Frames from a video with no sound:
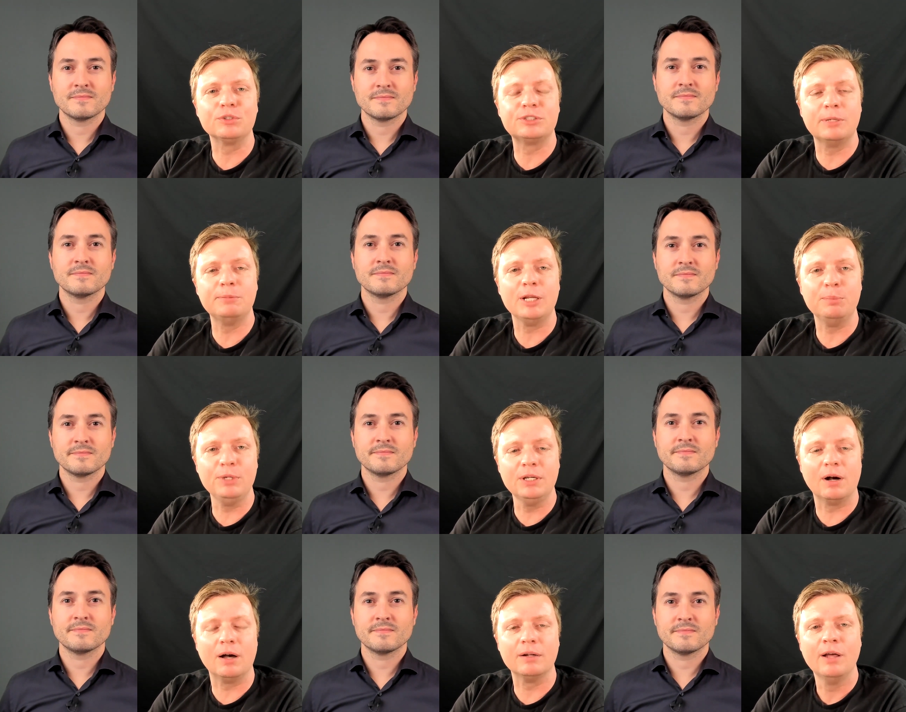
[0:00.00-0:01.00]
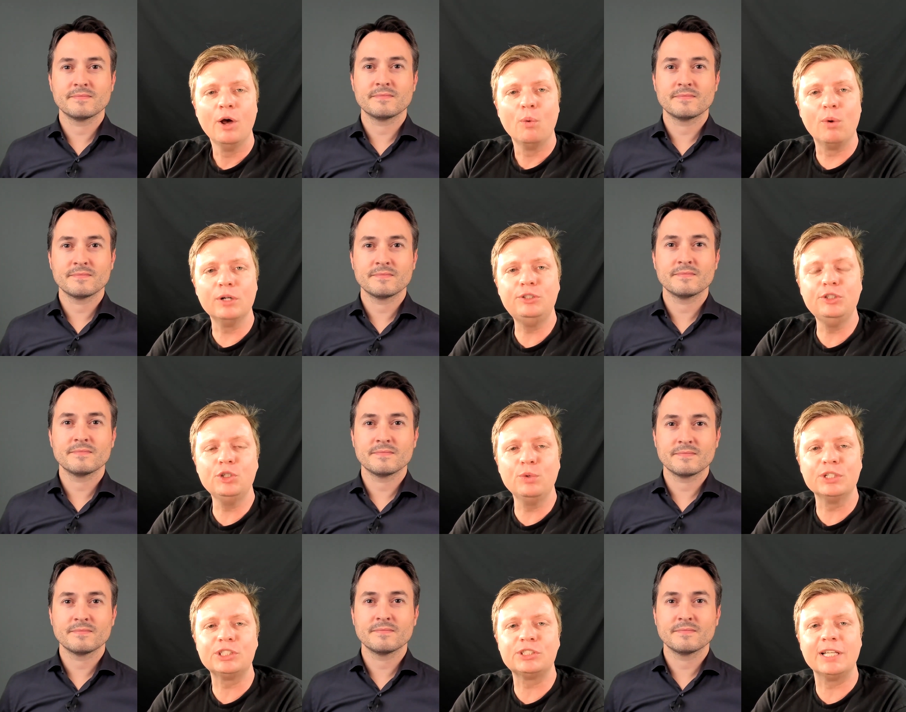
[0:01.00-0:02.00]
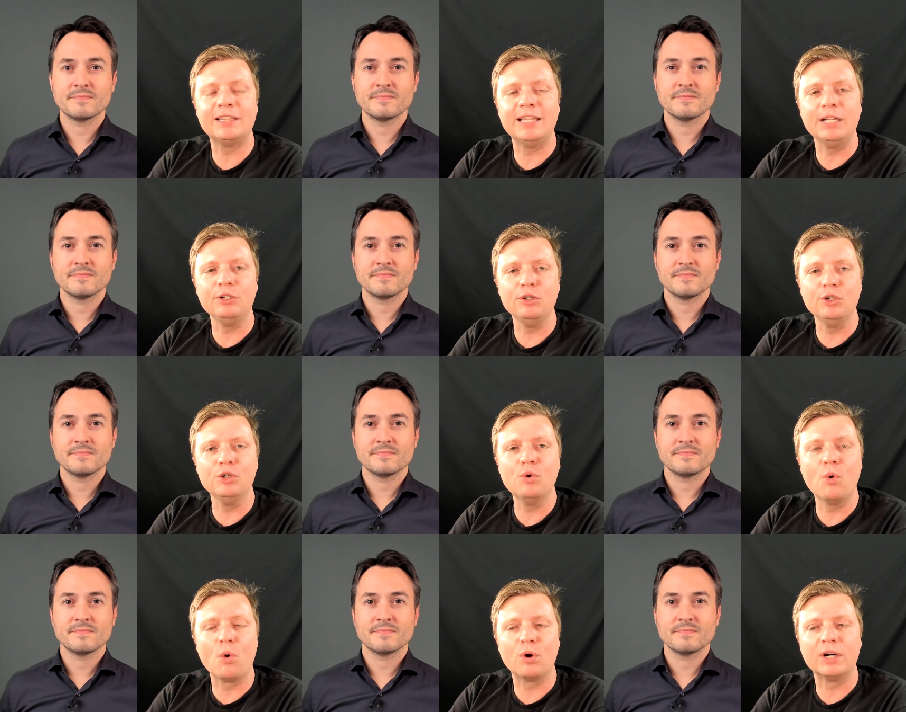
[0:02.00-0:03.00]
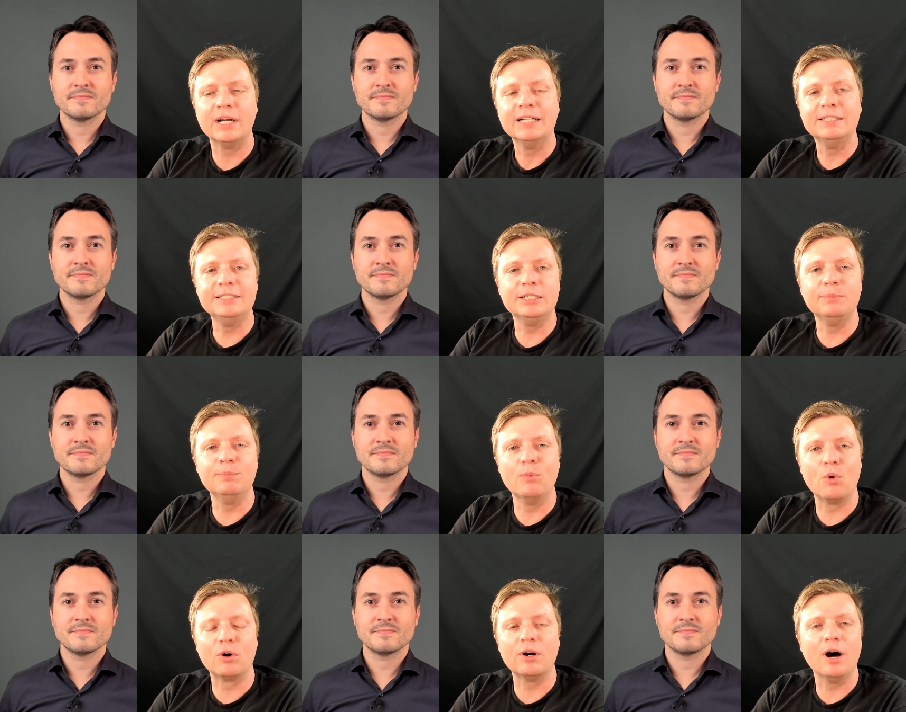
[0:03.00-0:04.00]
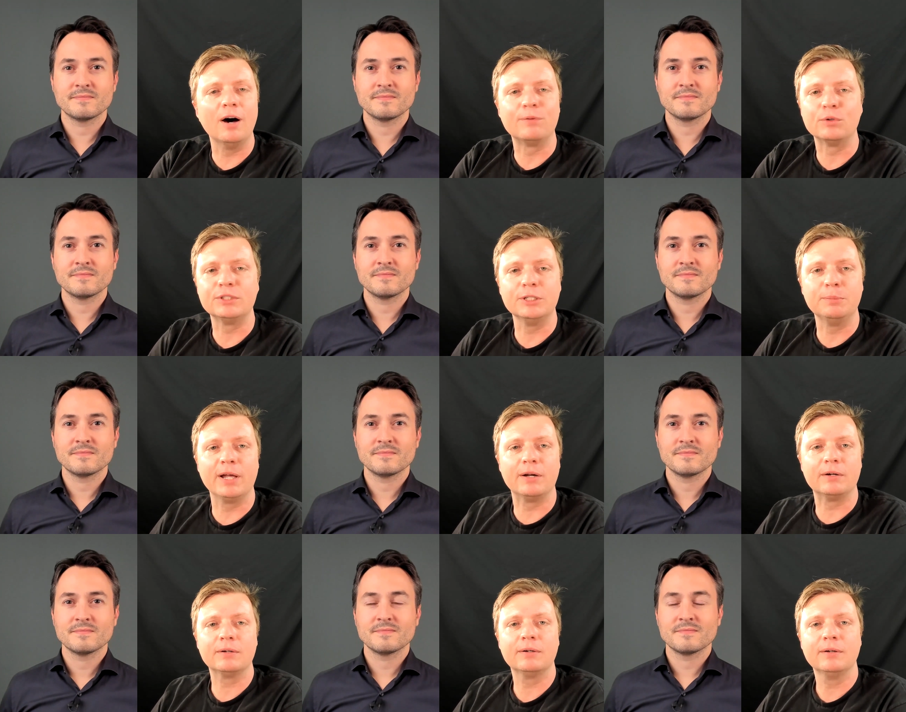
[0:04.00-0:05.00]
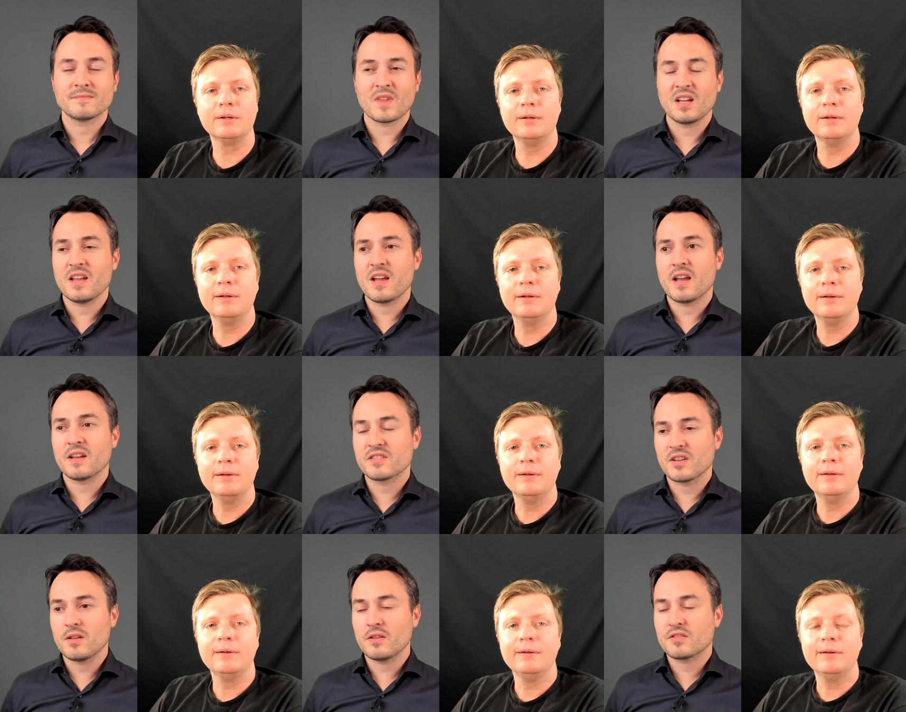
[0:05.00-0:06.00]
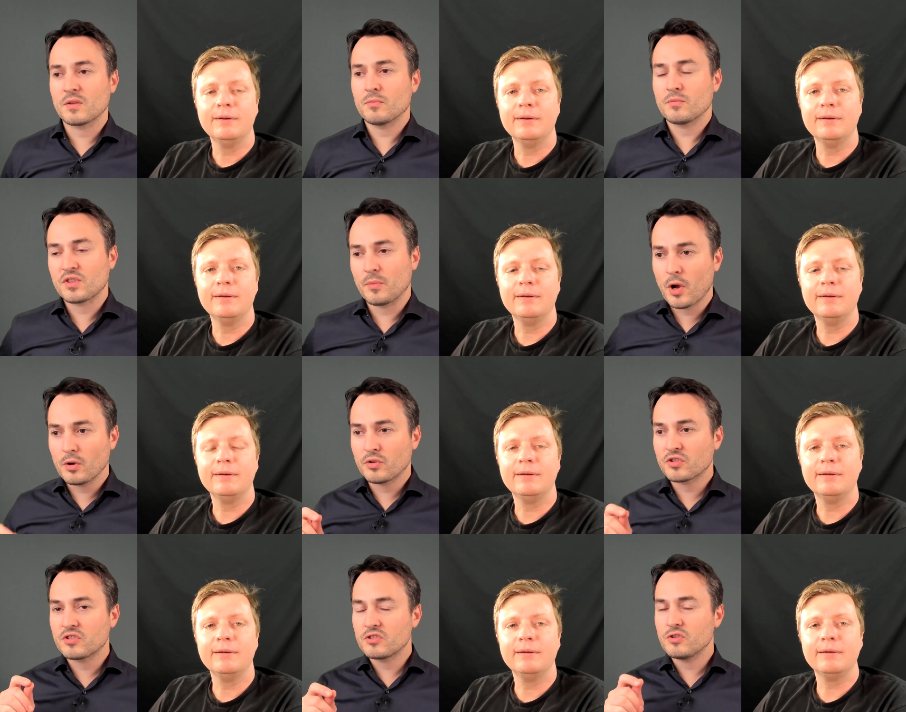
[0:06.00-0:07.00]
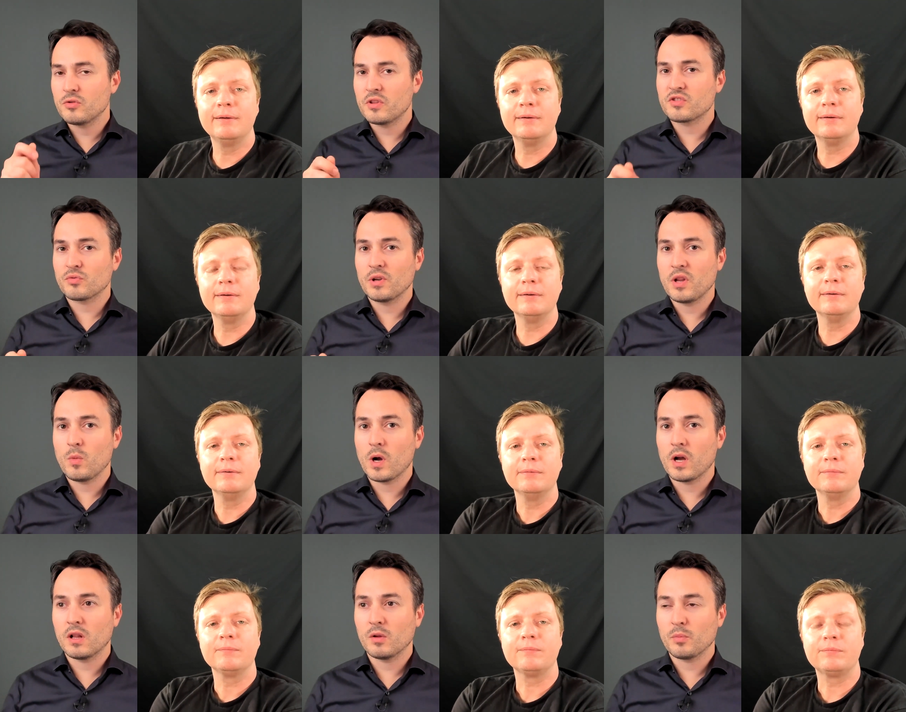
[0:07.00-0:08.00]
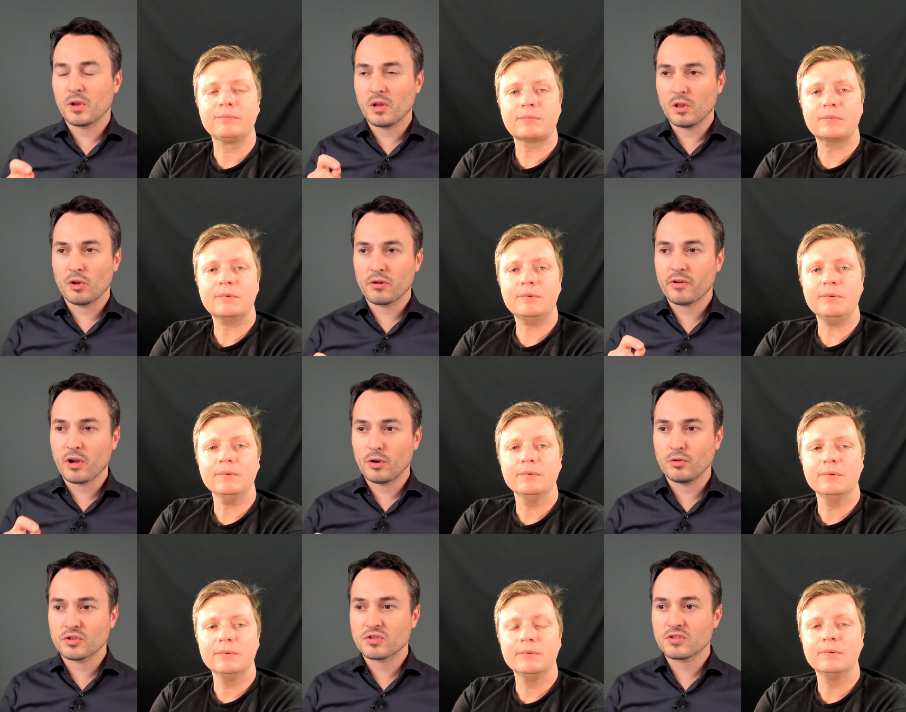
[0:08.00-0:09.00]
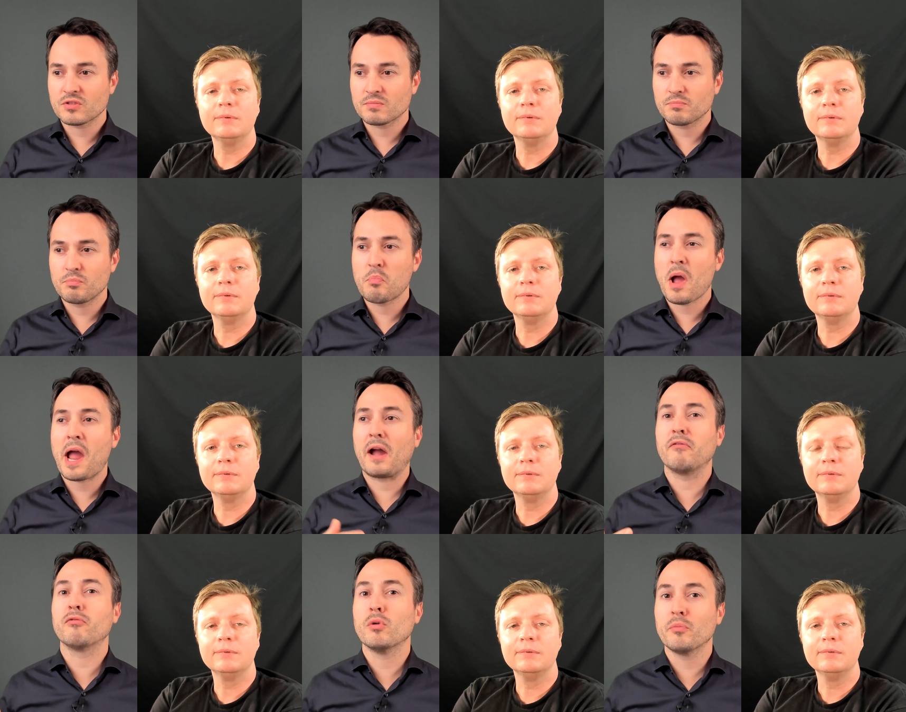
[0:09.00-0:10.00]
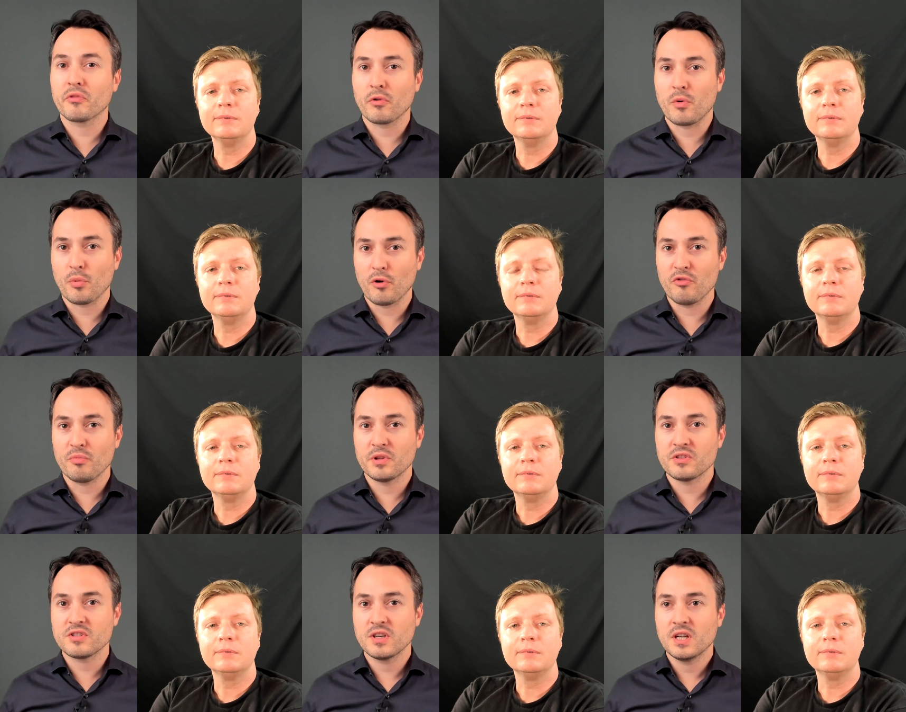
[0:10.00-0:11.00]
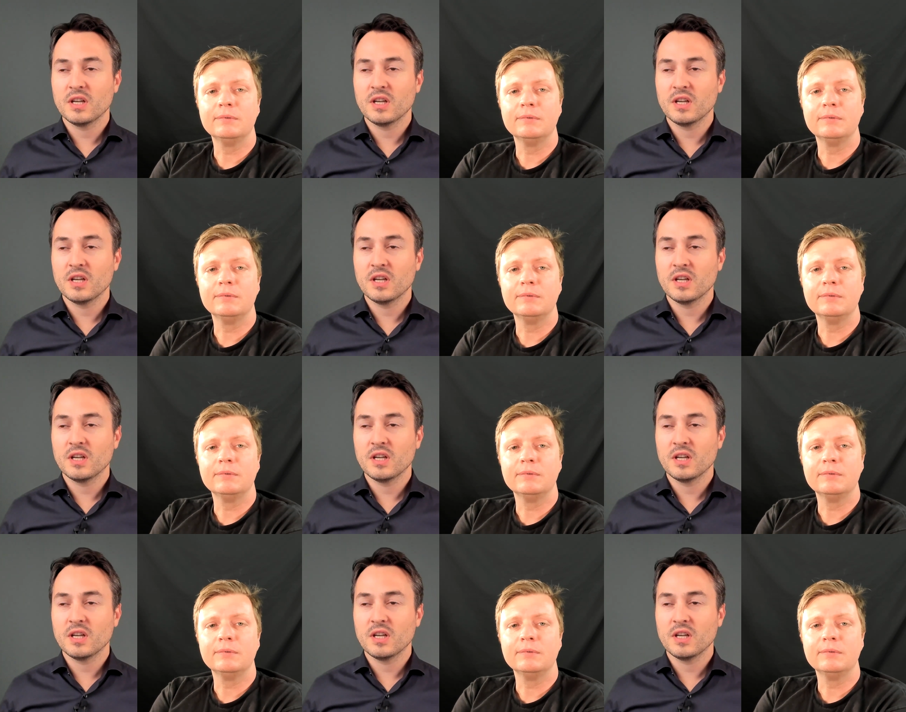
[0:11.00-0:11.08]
Speaker 1: will someday be on, what do you wish that they knew or did more of or did better? Yeah, so
Speaker 2: some some hosts do this really well, but a lot of hosts have room for improvement.